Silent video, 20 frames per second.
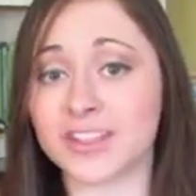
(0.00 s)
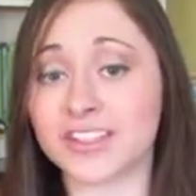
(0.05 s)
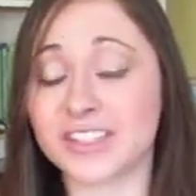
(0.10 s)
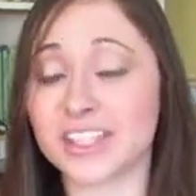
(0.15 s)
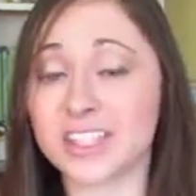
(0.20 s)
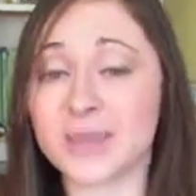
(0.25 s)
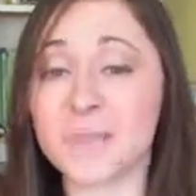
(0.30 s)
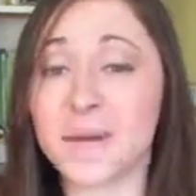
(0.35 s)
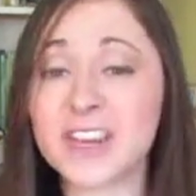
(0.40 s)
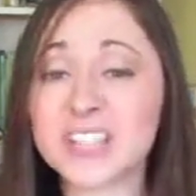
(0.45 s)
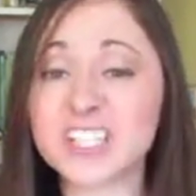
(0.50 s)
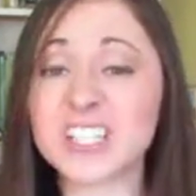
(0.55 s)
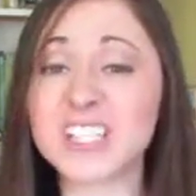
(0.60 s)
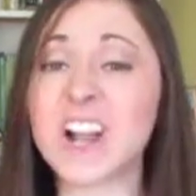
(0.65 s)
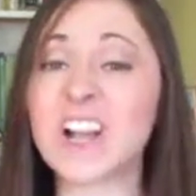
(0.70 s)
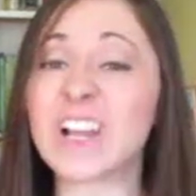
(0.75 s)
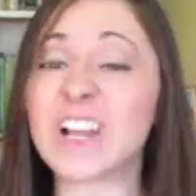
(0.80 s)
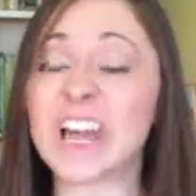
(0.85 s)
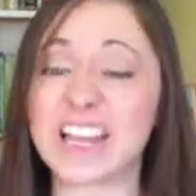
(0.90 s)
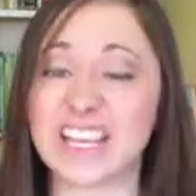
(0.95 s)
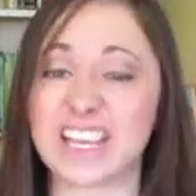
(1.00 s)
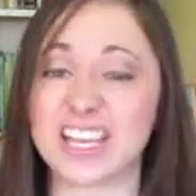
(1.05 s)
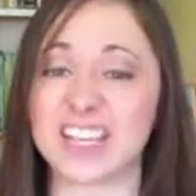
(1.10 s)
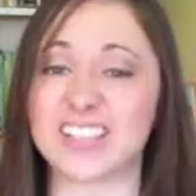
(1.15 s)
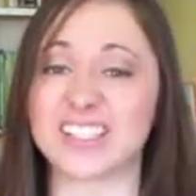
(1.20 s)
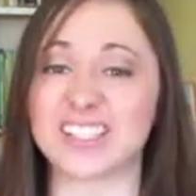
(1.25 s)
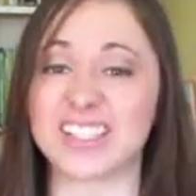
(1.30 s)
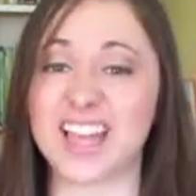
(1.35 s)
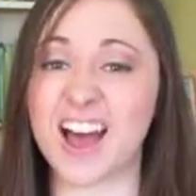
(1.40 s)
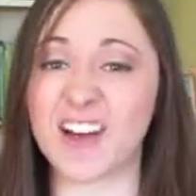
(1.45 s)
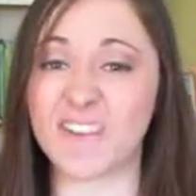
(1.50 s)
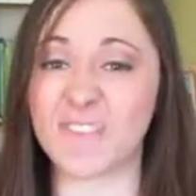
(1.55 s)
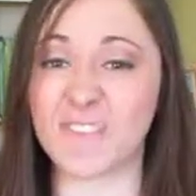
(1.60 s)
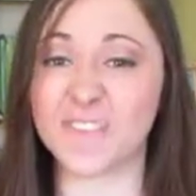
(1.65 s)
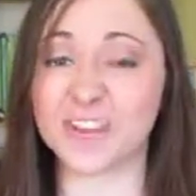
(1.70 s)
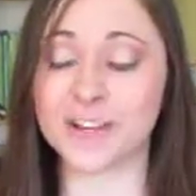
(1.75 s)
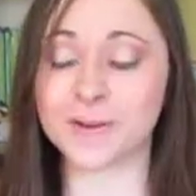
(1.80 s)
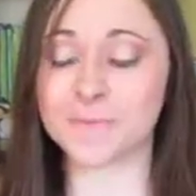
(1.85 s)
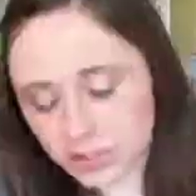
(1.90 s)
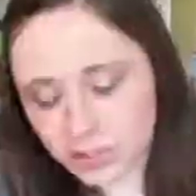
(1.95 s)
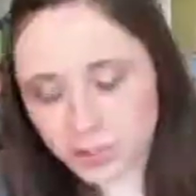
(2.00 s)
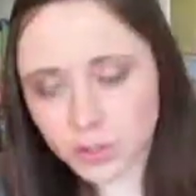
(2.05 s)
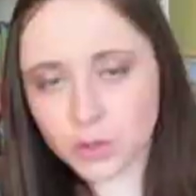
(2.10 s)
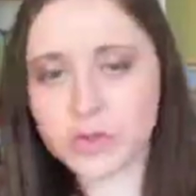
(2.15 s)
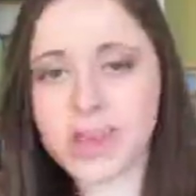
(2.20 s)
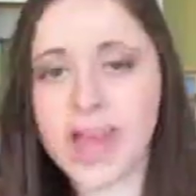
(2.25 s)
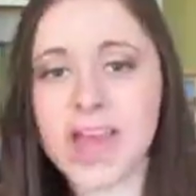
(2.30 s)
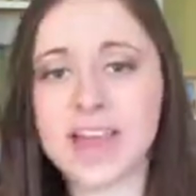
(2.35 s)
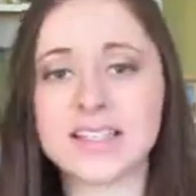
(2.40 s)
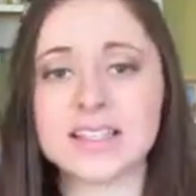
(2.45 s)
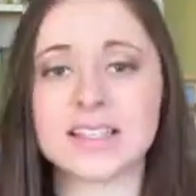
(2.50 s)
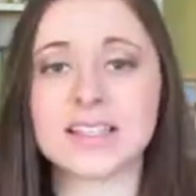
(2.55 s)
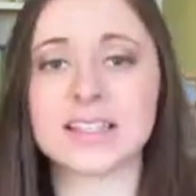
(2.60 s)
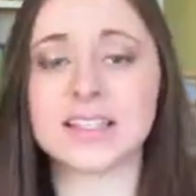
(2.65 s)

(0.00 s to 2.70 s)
So you better start liking yourself. So that is